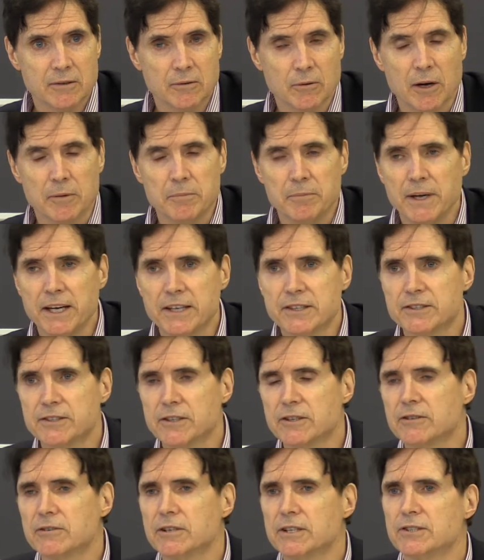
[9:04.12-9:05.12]
What makes
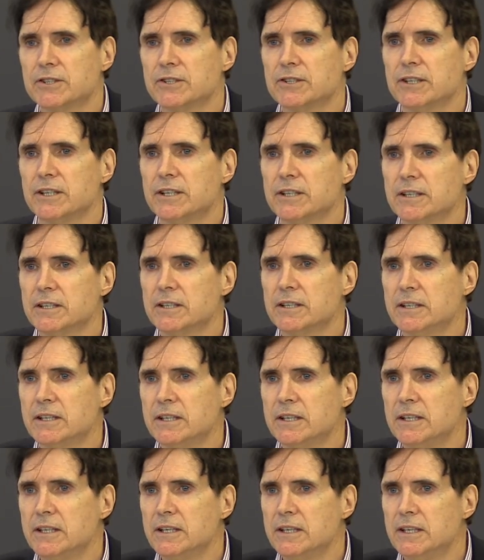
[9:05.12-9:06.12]
a Christian
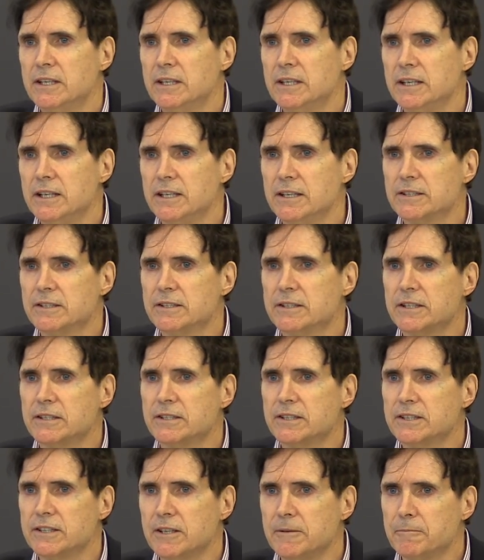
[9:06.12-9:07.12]
is the
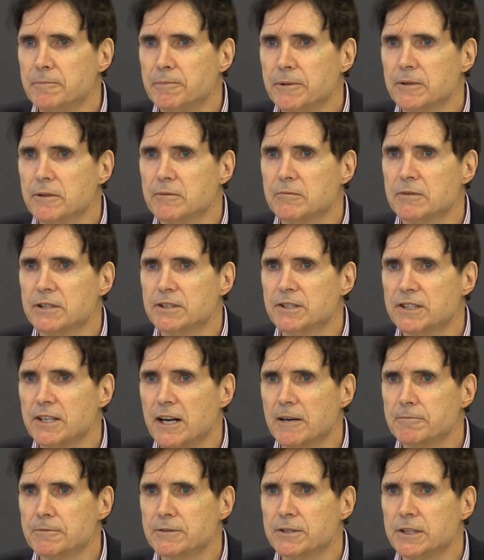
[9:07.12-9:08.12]
simple
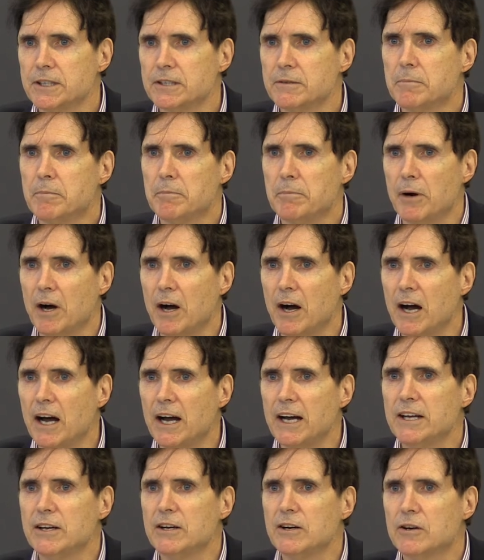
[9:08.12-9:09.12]
reception
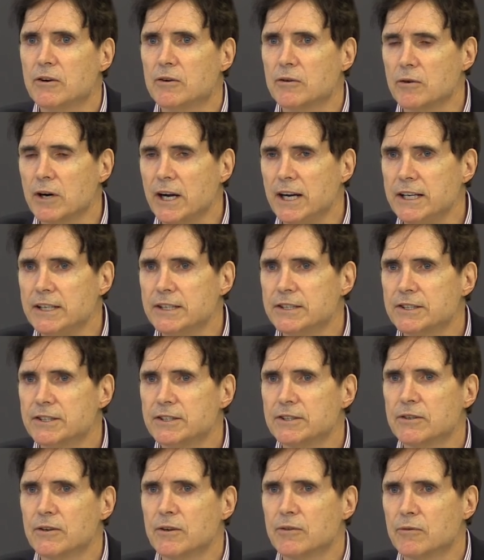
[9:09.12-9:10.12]
by
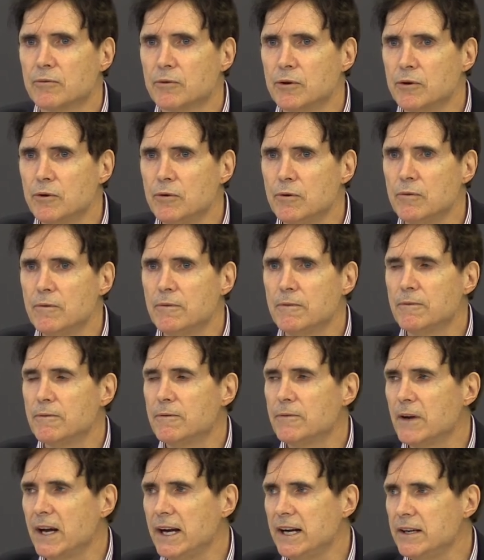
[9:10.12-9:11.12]
grace through
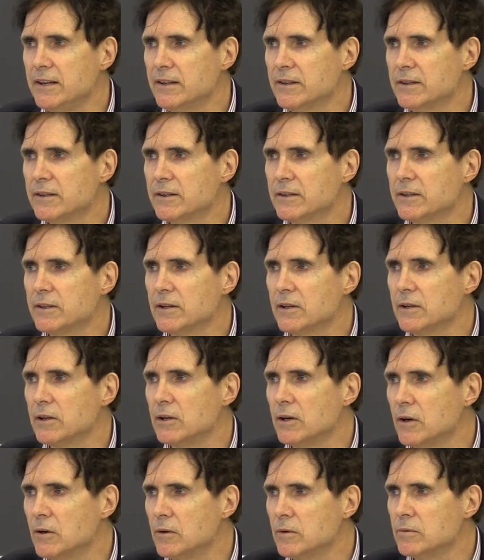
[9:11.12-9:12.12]
faith
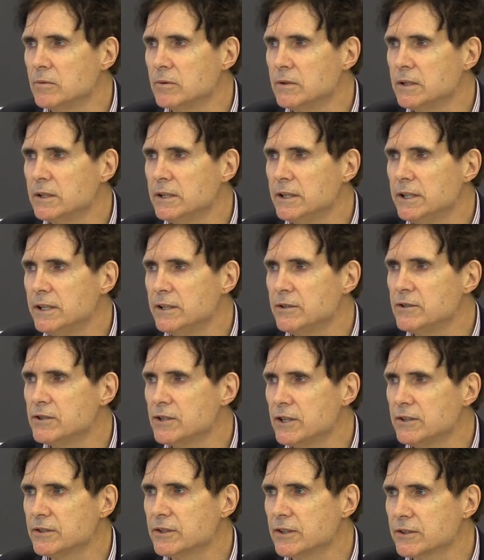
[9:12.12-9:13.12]
alone in
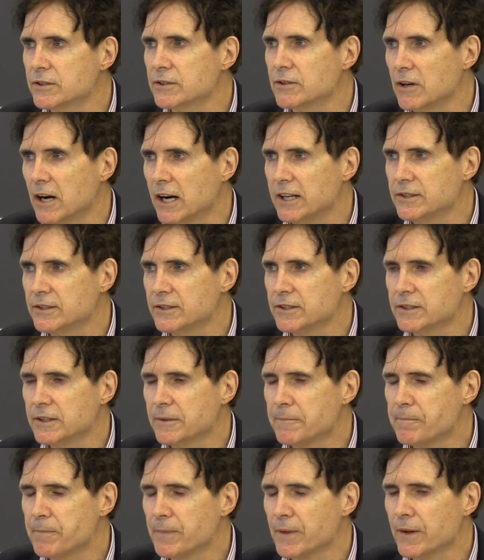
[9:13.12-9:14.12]
Jesus Christ.
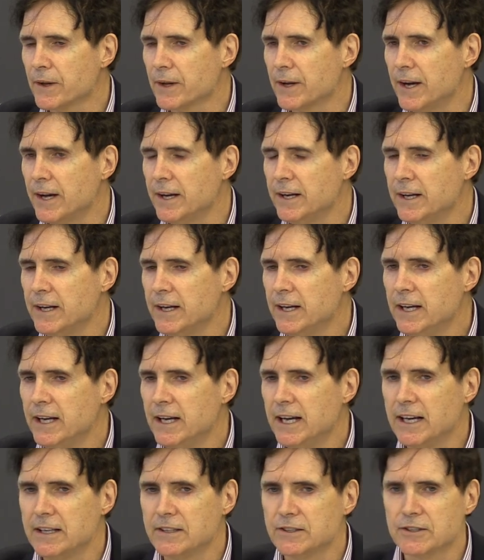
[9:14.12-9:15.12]
Okay?
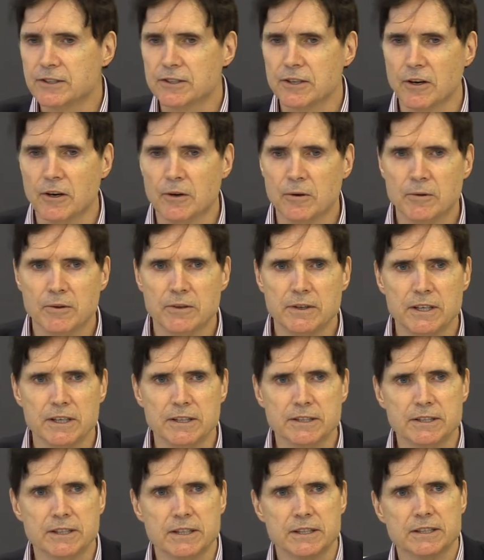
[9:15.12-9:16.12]
And so
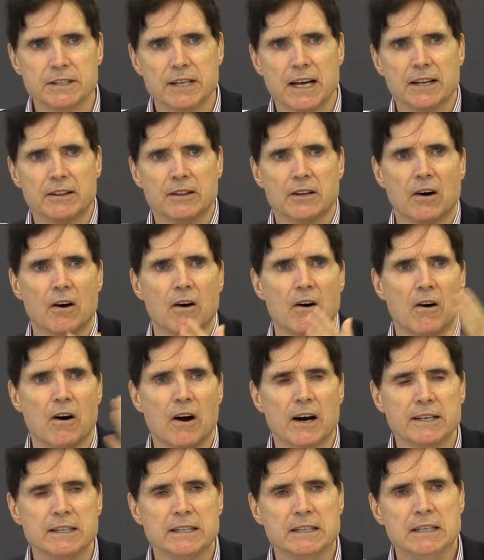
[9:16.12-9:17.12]
this is at the
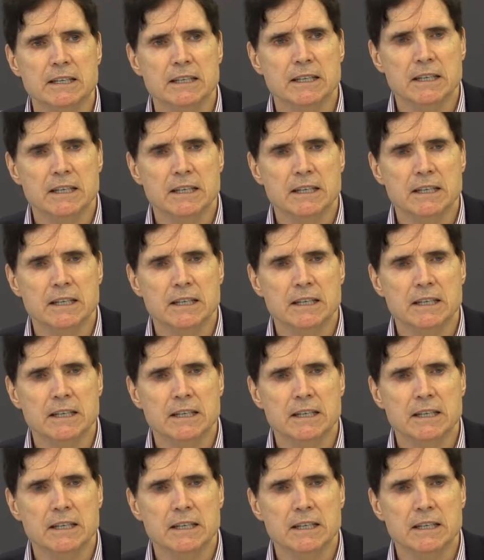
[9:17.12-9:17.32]
heart